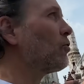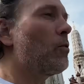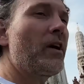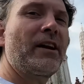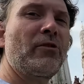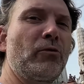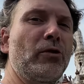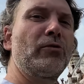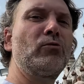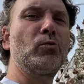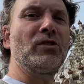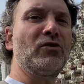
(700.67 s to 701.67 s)
Wat
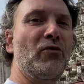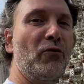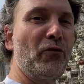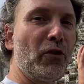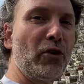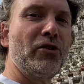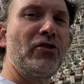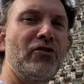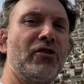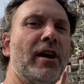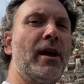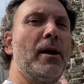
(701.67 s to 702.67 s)
Arun was
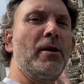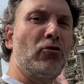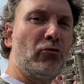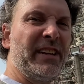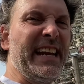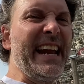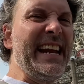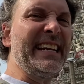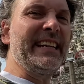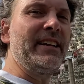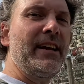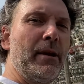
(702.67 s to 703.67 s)
first
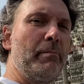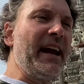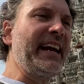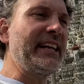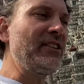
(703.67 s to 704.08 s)
created back in